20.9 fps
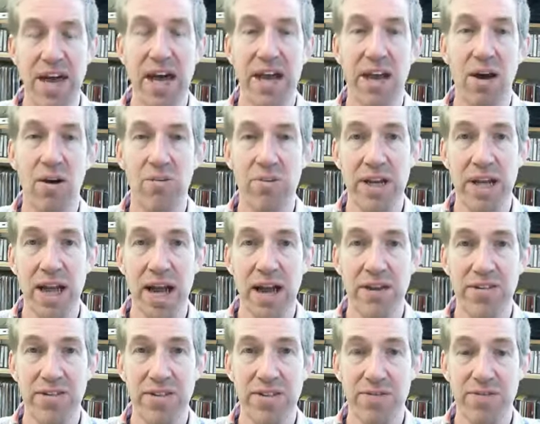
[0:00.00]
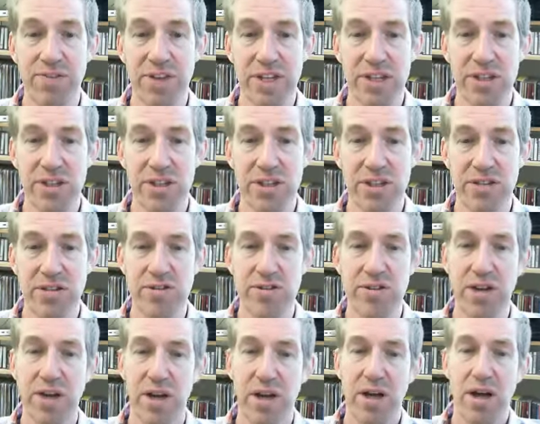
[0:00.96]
that only has the features